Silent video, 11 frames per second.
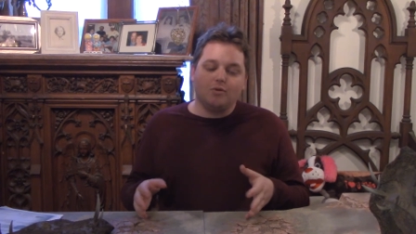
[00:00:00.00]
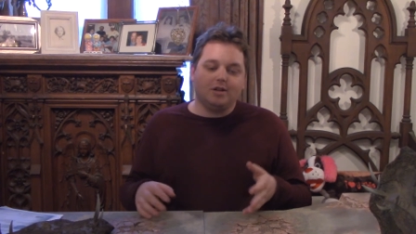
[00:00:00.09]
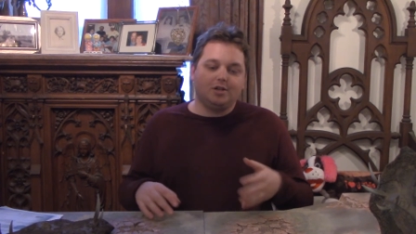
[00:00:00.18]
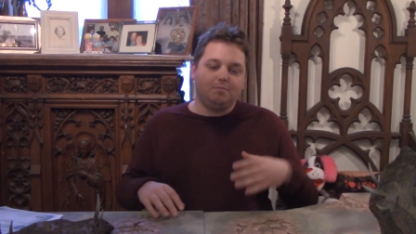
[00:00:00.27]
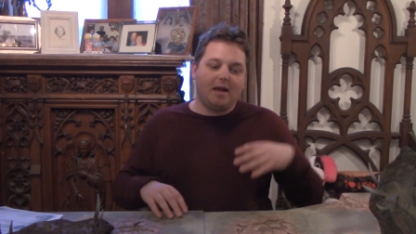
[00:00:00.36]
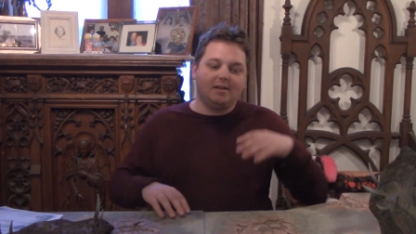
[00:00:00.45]

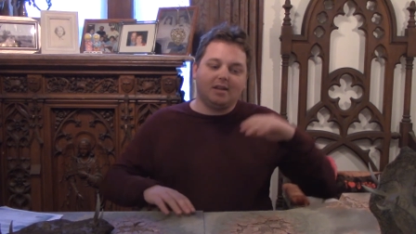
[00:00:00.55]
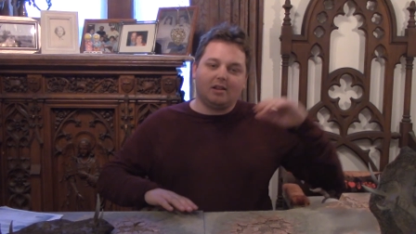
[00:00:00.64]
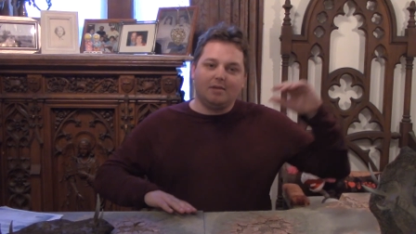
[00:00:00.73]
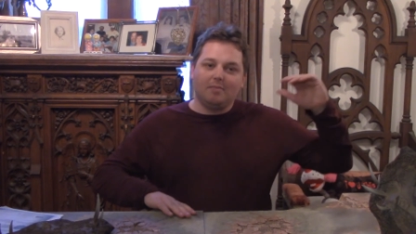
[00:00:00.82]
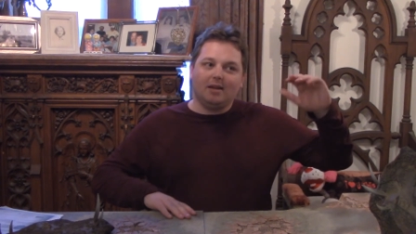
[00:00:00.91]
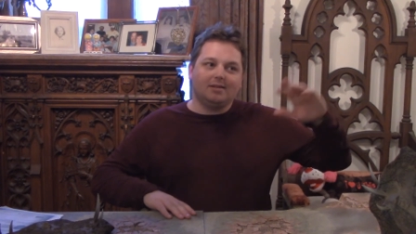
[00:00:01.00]
which
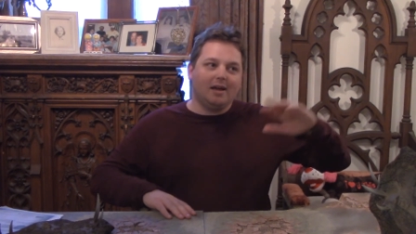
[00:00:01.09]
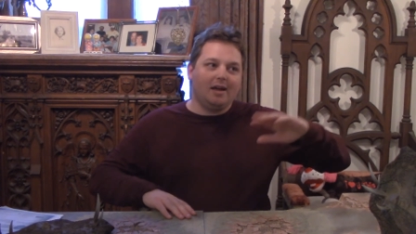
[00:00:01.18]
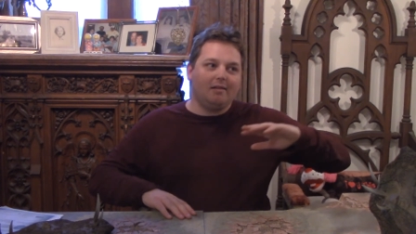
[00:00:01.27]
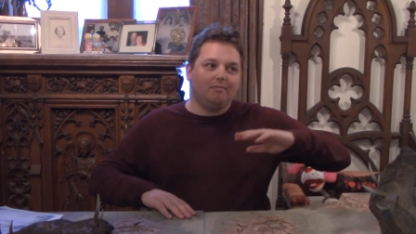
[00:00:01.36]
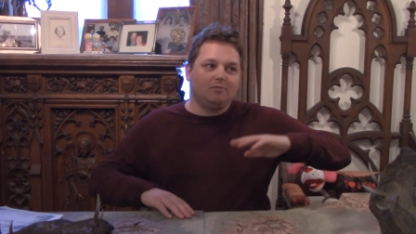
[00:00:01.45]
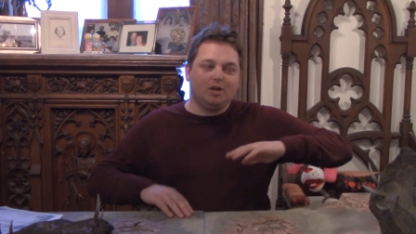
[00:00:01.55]
basically means
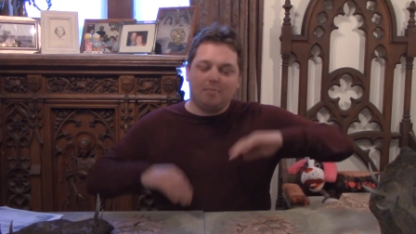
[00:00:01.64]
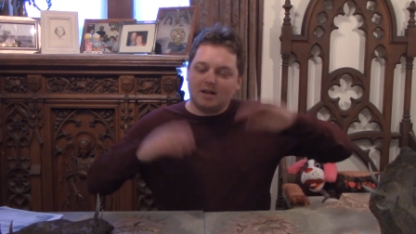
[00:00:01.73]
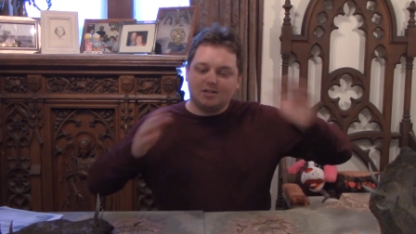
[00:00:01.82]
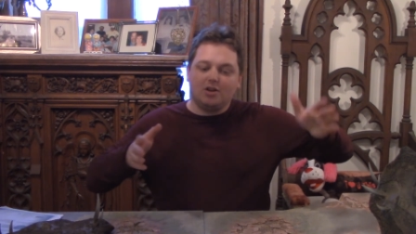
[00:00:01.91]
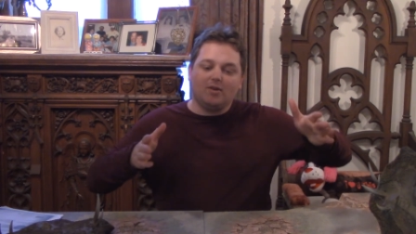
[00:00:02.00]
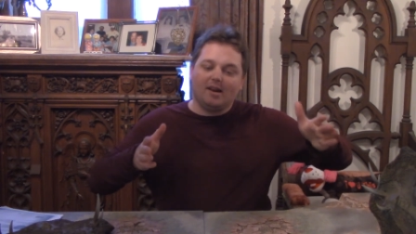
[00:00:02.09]
that she
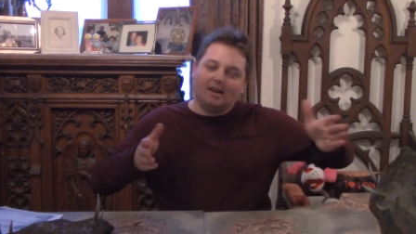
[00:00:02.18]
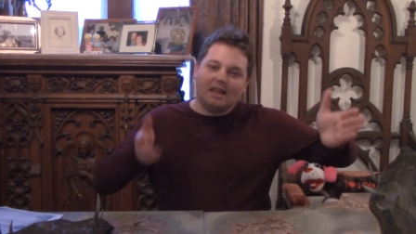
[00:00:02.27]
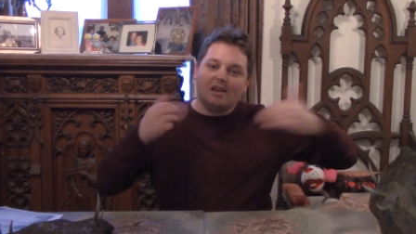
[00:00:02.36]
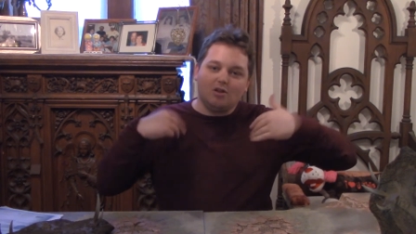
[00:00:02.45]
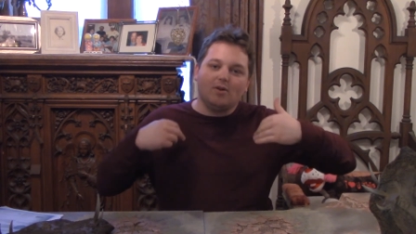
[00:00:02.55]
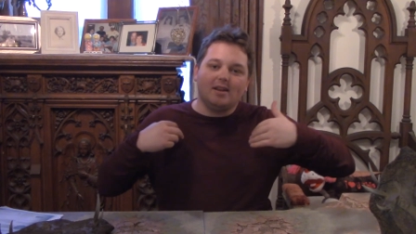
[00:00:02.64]
picks a unit and
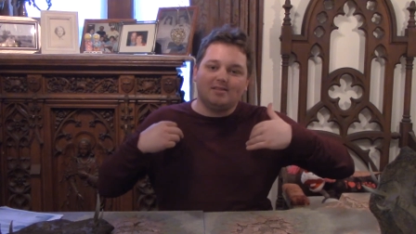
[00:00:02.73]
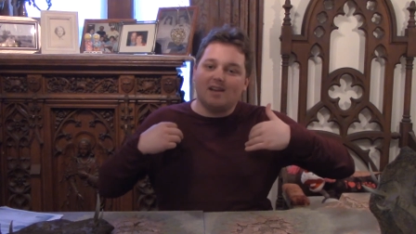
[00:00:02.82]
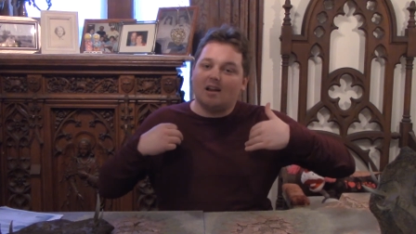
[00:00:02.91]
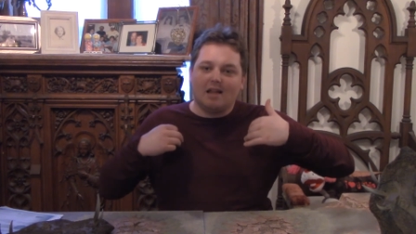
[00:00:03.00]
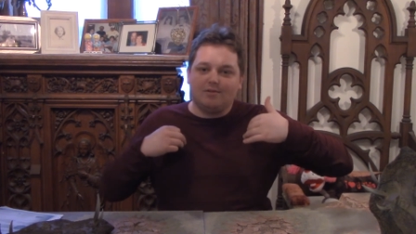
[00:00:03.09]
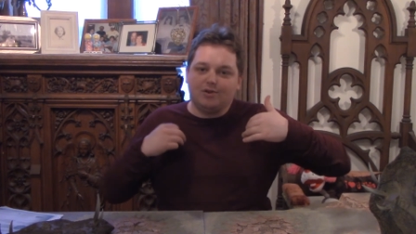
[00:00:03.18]
that unit's
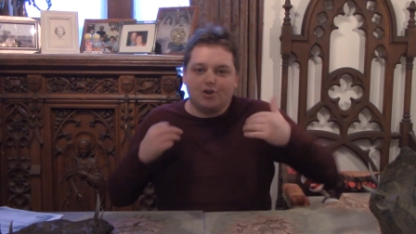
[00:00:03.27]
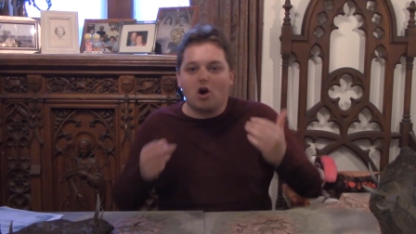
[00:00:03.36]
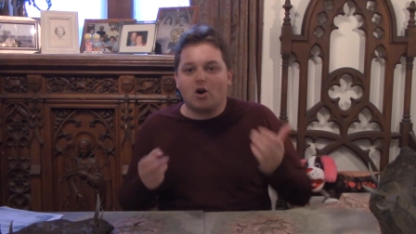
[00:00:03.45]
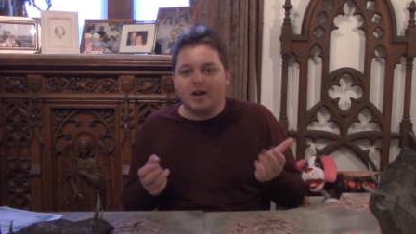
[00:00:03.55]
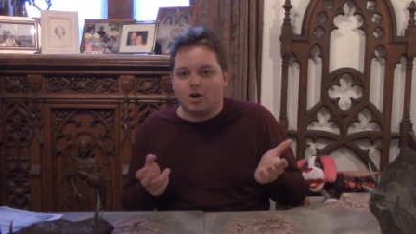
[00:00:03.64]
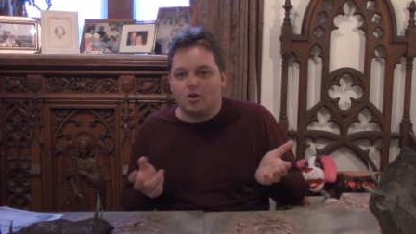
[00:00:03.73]
not allowed to
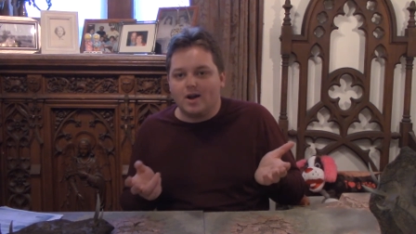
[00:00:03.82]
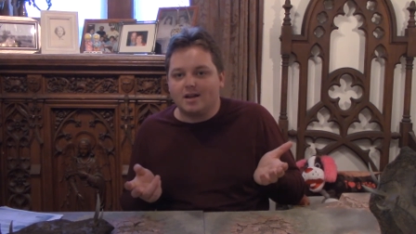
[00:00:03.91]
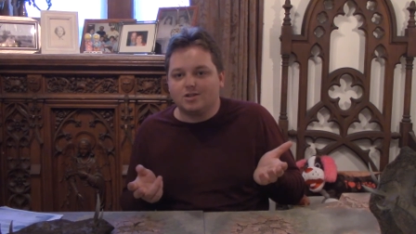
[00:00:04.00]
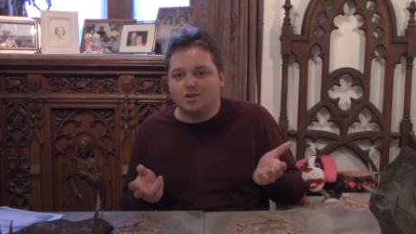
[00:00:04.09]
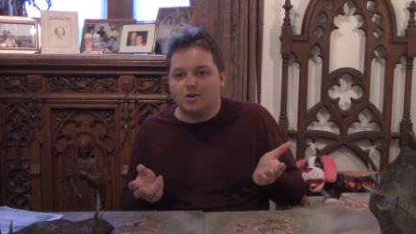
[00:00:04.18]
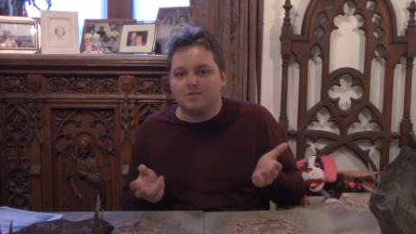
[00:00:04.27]
target her
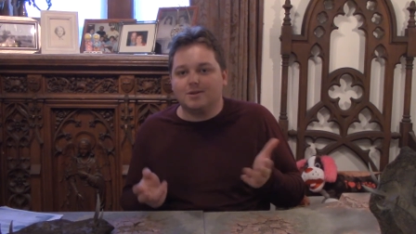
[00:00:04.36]
next turn,